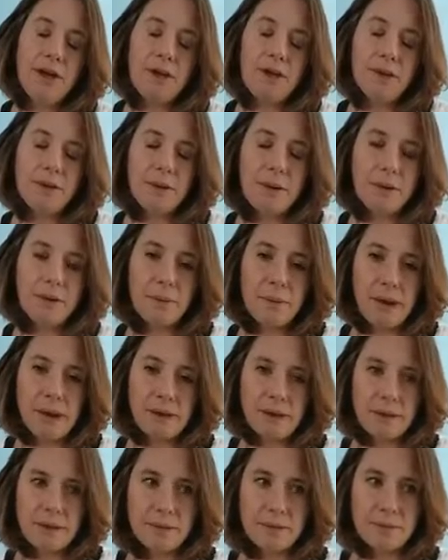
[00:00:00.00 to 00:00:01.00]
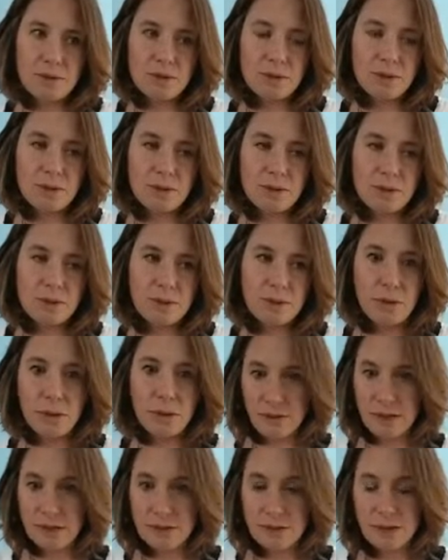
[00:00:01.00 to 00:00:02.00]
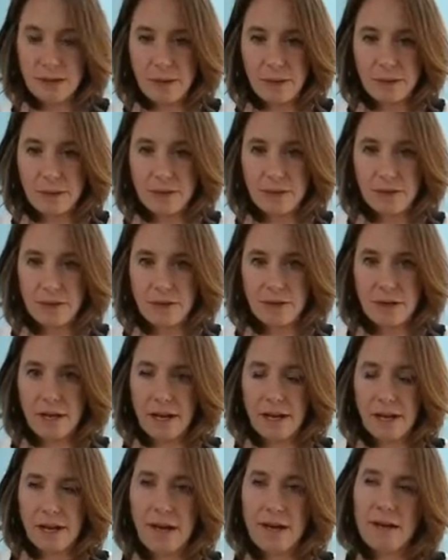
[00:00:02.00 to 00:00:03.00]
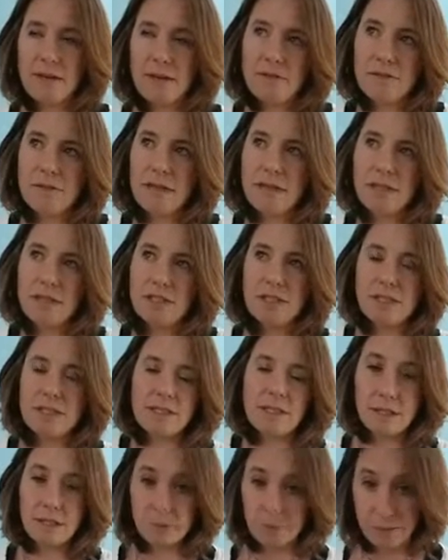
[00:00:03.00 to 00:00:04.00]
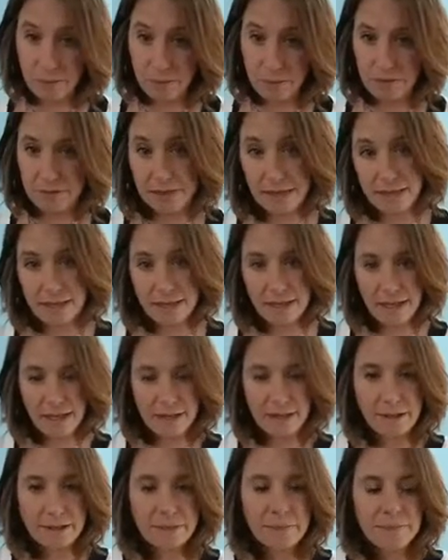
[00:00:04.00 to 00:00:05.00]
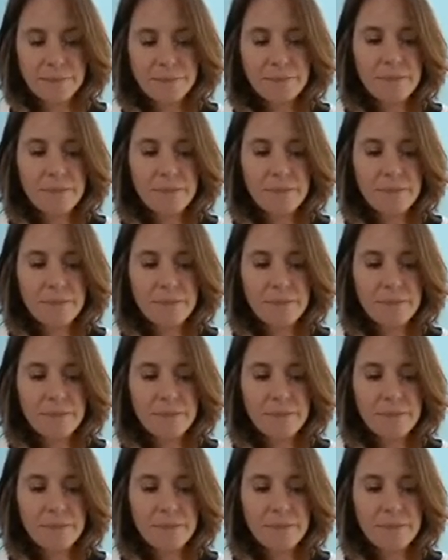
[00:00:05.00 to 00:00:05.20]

you are welcome to go there so that we can create kind of like just a little bit more of a container